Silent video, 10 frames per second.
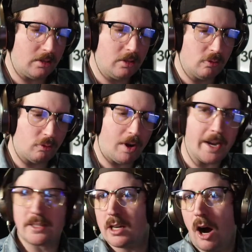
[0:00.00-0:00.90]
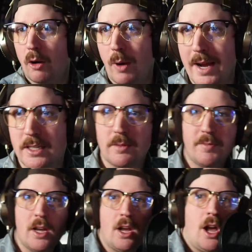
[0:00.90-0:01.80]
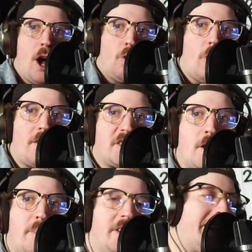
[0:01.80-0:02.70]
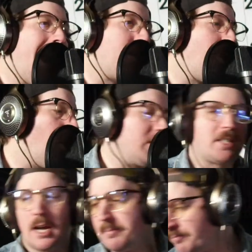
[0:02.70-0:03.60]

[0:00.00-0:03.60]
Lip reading: Right. Ross in the building. Adahar, what's up?